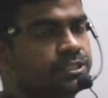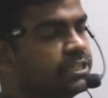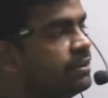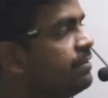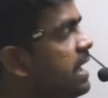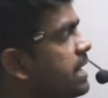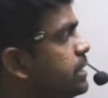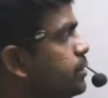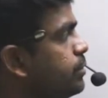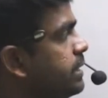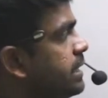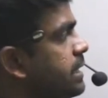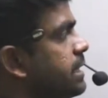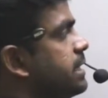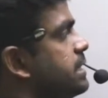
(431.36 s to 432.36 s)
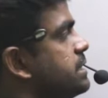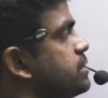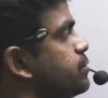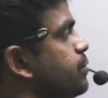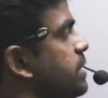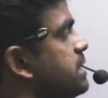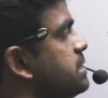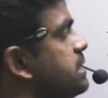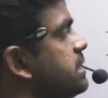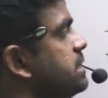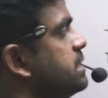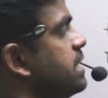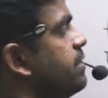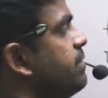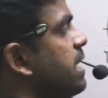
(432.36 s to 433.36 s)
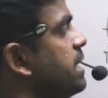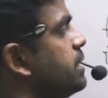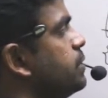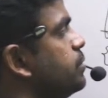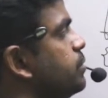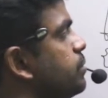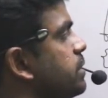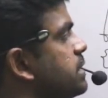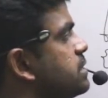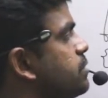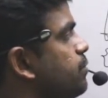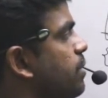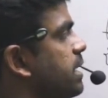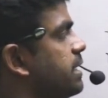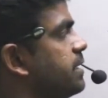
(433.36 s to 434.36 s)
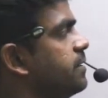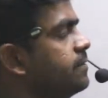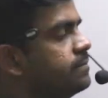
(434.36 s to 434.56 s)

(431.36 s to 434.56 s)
J value increase. What is that? J value is a 1.